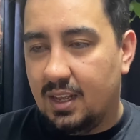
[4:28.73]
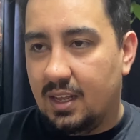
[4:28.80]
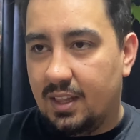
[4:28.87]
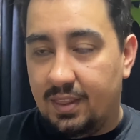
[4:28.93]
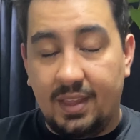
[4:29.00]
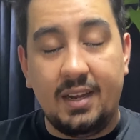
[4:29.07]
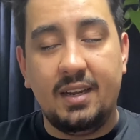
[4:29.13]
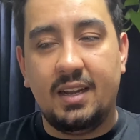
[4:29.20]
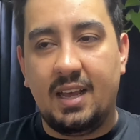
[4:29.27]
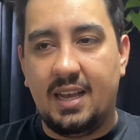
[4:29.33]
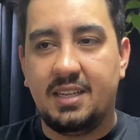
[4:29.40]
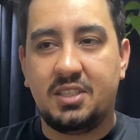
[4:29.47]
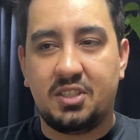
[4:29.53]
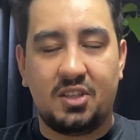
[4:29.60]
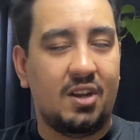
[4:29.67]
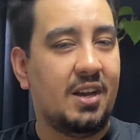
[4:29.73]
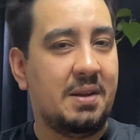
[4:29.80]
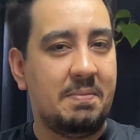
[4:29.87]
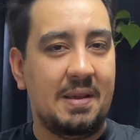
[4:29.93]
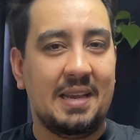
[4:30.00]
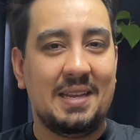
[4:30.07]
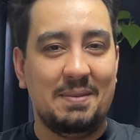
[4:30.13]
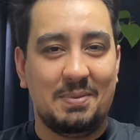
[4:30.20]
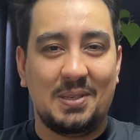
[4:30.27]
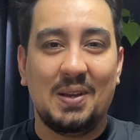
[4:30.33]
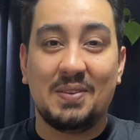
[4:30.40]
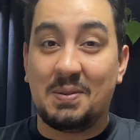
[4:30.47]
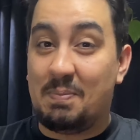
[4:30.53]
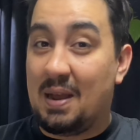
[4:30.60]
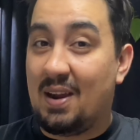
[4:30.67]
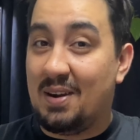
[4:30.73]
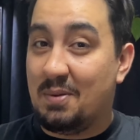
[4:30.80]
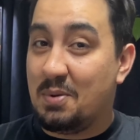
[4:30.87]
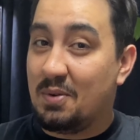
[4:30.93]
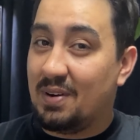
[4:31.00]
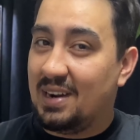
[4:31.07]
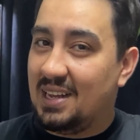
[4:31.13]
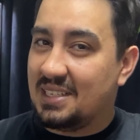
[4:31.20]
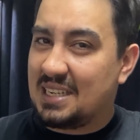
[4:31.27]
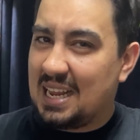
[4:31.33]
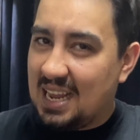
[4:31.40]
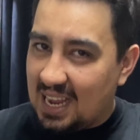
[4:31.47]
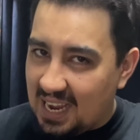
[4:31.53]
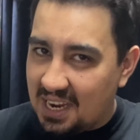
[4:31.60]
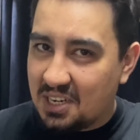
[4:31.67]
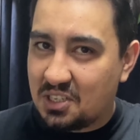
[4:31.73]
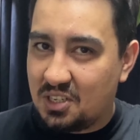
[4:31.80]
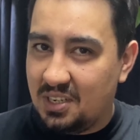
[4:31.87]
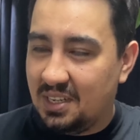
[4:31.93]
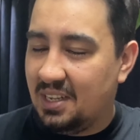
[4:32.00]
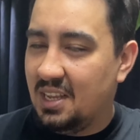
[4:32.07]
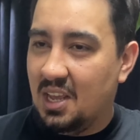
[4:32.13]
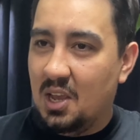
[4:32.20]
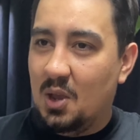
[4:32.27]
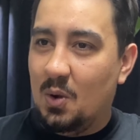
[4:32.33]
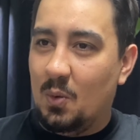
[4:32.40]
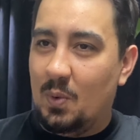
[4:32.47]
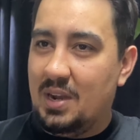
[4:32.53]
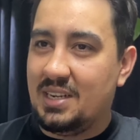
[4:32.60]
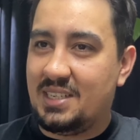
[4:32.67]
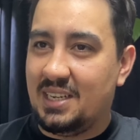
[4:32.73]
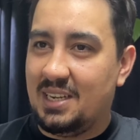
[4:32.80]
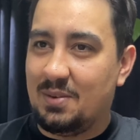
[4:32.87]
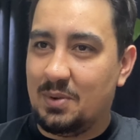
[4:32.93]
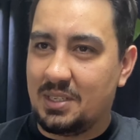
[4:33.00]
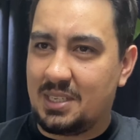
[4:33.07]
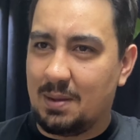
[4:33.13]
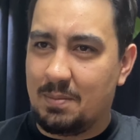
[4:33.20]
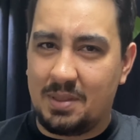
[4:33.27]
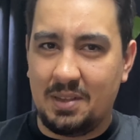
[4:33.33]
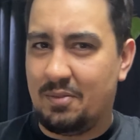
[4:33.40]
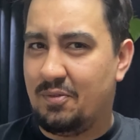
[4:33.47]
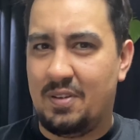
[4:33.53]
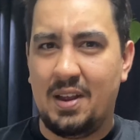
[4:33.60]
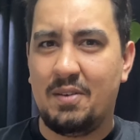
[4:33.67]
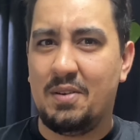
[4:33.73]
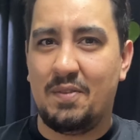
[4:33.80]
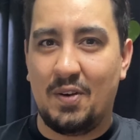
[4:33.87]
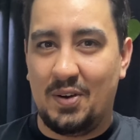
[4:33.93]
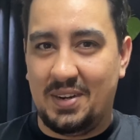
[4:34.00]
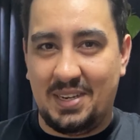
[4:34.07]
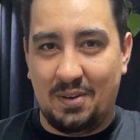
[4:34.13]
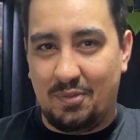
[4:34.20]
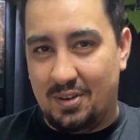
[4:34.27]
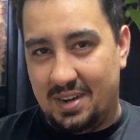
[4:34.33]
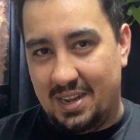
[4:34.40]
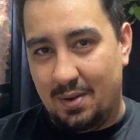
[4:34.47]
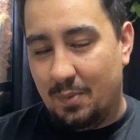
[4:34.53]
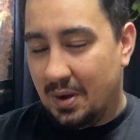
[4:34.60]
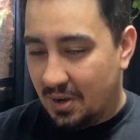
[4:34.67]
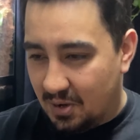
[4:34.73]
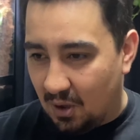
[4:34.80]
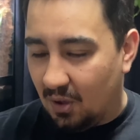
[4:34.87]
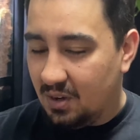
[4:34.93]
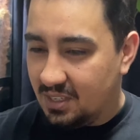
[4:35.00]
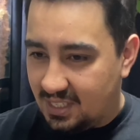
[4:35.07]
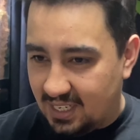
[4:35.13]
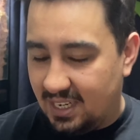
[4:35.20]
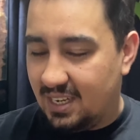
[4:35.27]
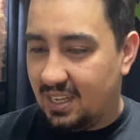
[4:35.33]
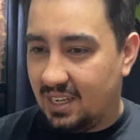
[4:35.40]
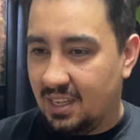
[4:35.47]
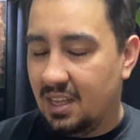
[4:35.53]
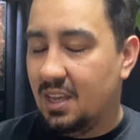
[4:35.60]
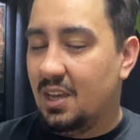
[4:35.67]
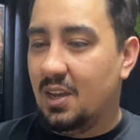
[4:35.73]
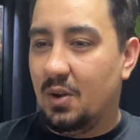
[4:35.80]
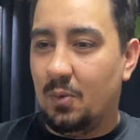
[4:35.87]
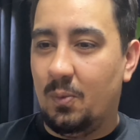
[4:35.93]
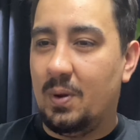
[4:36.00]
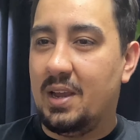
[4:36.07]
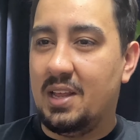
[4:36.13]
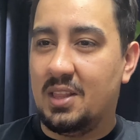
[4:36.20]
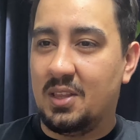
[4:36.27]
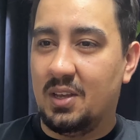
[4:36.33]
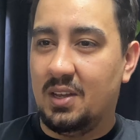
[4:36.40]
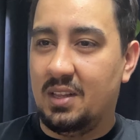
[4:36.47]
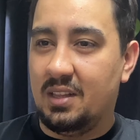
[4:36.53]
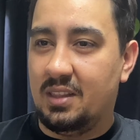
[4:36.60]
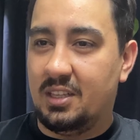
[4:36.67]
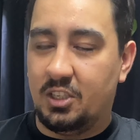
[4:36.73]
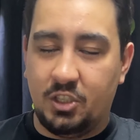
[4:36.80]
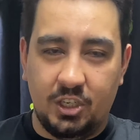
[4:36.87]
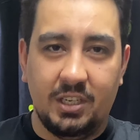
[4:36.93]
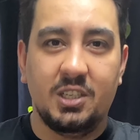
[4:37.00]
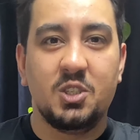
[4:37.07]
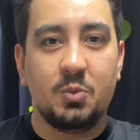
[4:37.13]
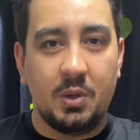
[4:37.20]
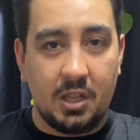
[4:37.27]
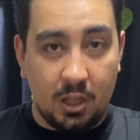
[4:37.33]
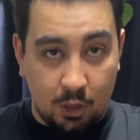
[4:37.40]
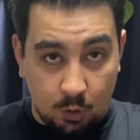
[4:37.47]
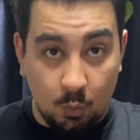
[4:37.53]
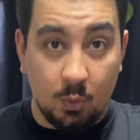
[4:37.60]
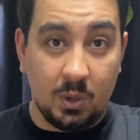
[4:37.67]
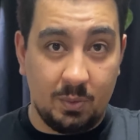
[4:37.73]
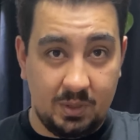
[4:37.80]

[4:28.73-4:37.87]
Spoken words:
Then the heads started making themselves apparent. We realized, actually, we're dealing with something very, very different here. We're not dealing with the genes we thought we were